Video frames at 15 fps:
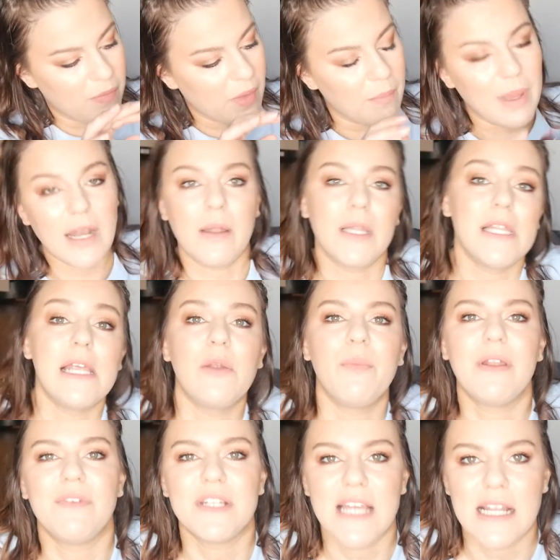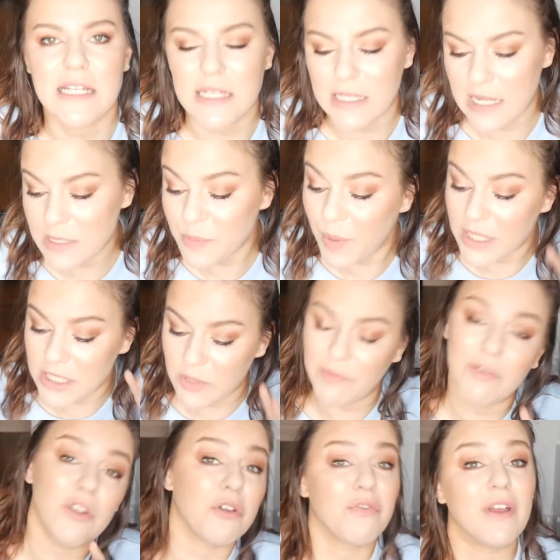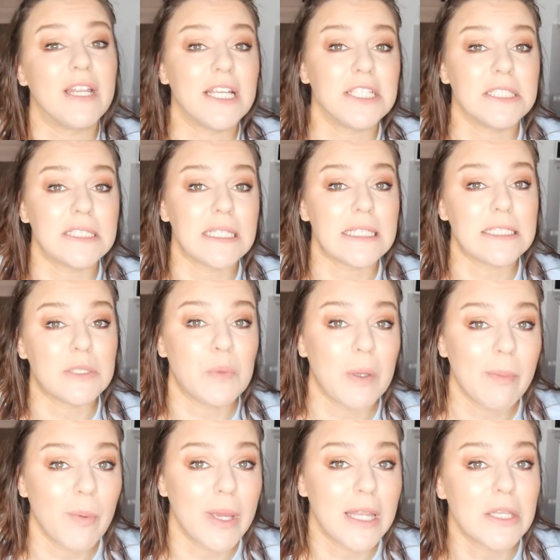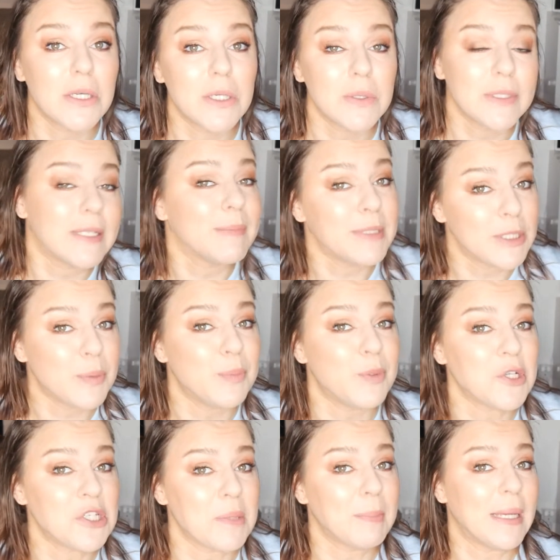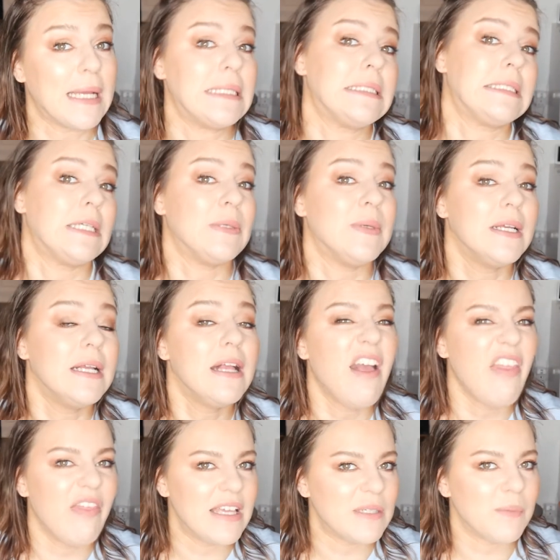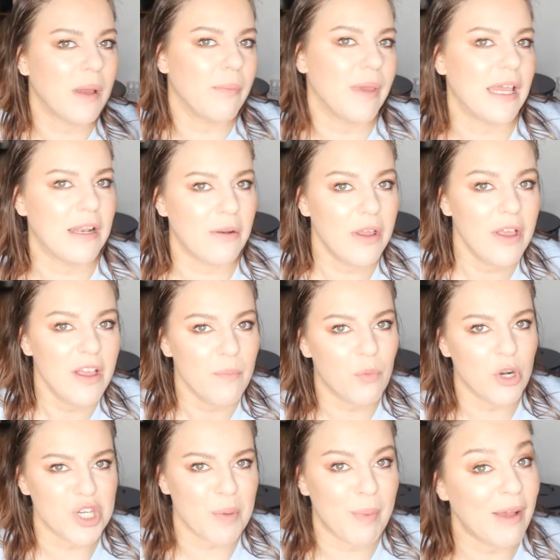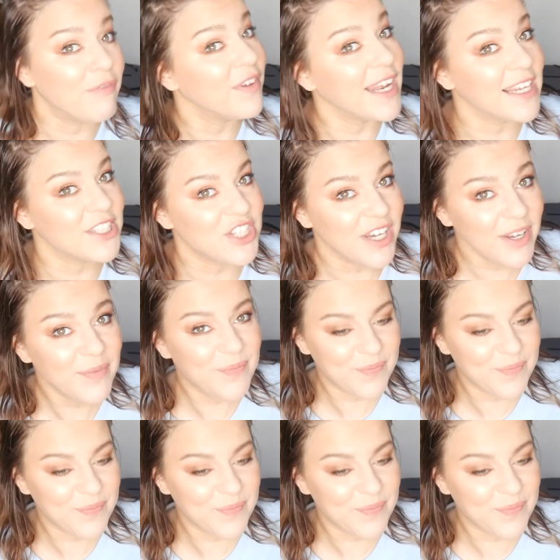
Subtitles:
made a little bit of a dent in this, but I do have a lot of foundations I need to work my way through, and I'm doing Project Pan, so this might be in Project Pan for next year.